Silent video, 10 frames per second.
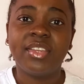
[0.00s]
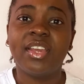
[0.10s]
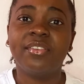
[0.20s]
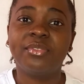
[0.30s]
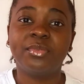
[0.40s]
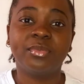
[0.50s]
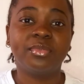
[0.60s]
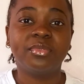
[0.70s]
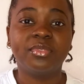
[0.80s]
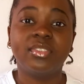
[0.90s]
You have to
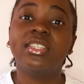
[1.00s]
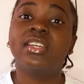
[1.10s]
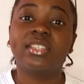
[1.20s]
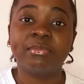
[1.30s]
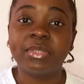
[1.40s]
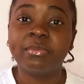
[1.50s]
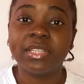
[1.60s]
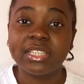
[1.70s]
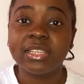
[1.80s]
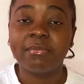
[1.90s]

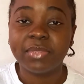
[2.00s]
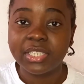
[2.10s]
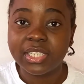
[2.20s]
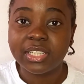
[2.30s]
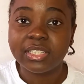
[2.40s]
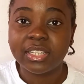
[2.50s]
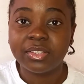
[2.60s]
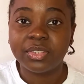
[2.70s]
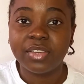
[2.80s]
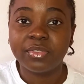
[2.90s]
implement some measures,
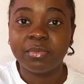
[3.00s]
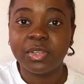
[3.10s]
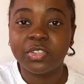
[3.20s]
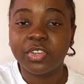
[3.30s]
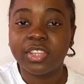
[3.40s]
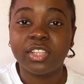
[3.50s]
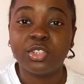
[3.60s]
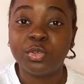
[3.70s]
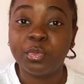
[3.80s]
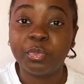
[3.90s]
and you have to make sure
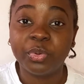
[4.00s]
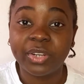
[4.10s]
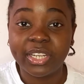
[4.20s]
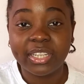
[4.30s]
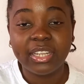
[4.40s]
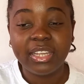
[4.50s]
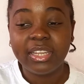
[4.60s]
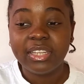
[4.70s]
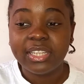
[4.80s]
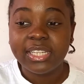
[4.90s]
that you pray.
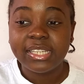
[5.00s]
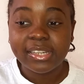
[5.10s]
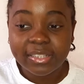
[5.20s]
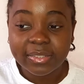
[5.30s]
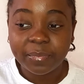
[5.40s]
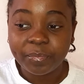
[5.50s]
Yeah.